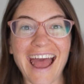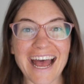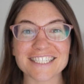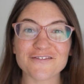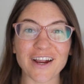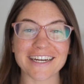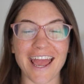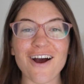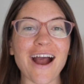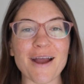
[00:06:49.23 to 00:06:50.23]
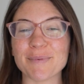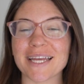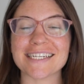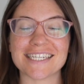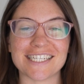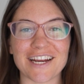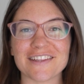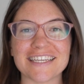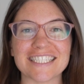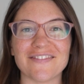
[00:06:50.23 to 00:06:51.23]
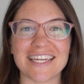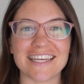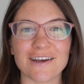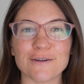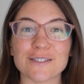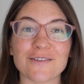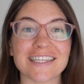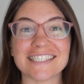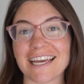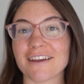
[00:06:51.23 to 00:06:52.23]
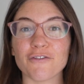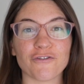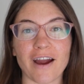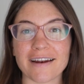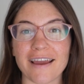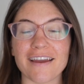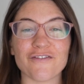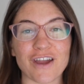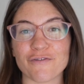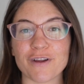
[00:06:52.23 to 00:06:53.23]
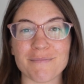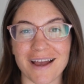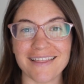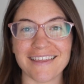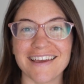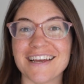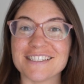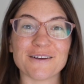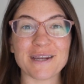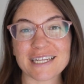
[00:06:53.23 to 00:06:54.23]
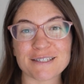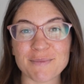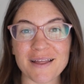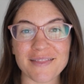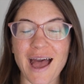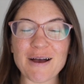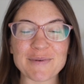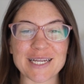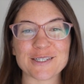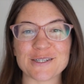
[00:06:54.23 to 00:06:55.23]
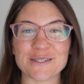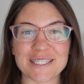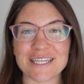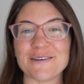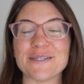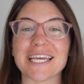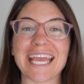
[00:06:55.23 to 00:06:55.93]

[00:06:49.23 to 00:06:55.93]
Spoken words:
As of right now, I plan to share these videos on the second Friday of every month. So next month, I'll be introducing you to